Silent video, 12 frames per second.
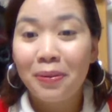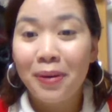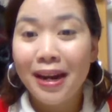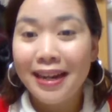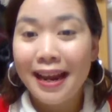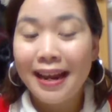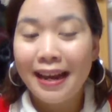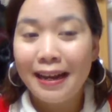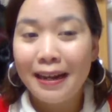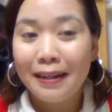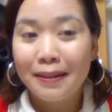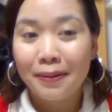
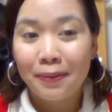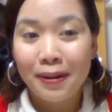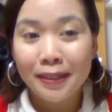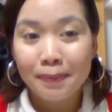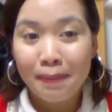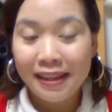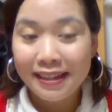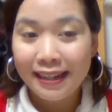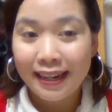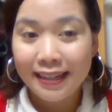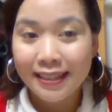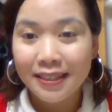correct spelling,
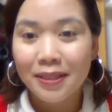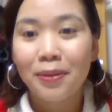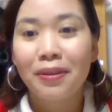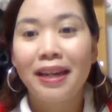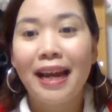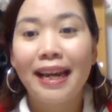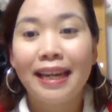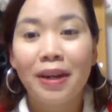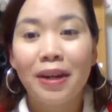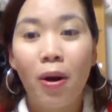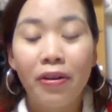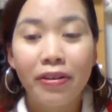guys, so that I
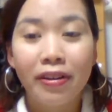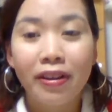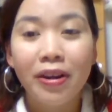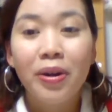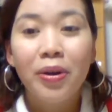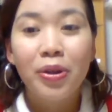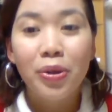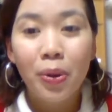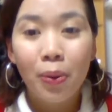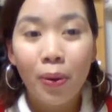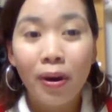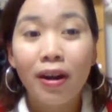can honor
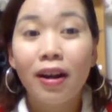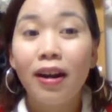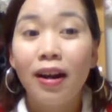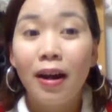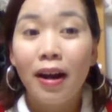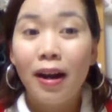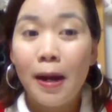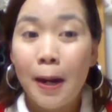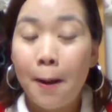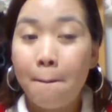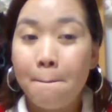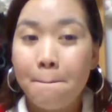your
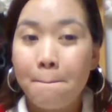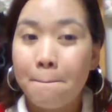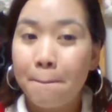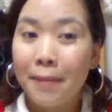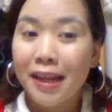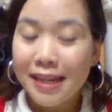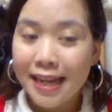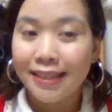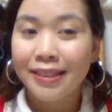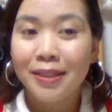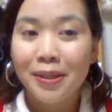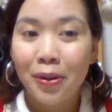
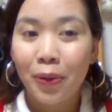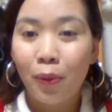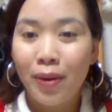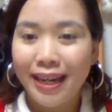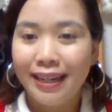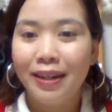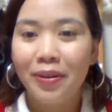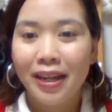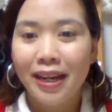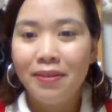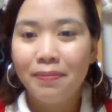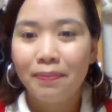win,
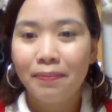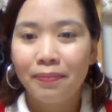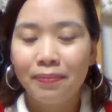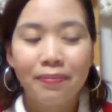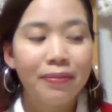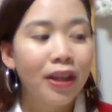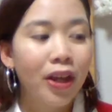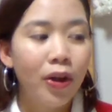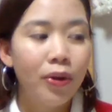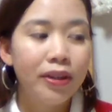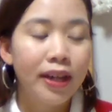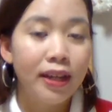okay?
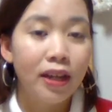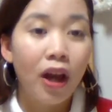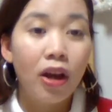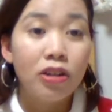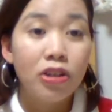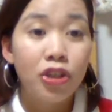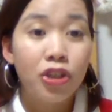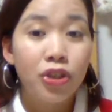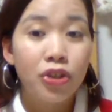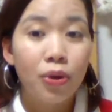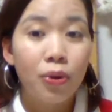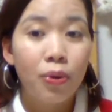Okay.
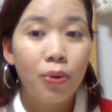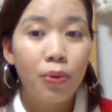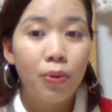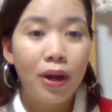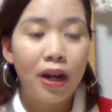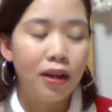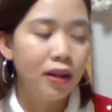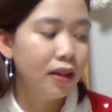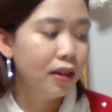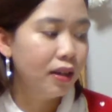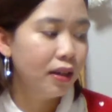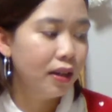So
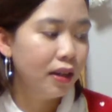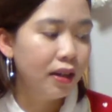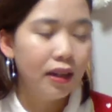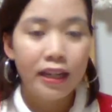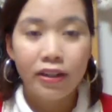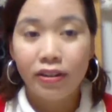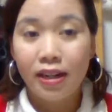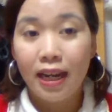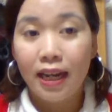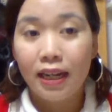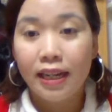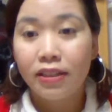later na
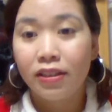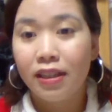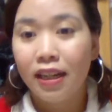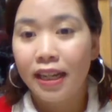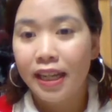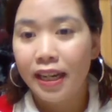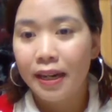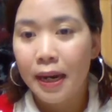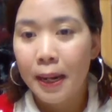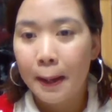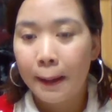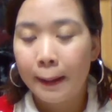lang yan.
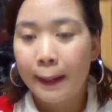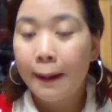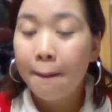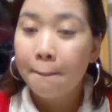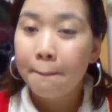Okay?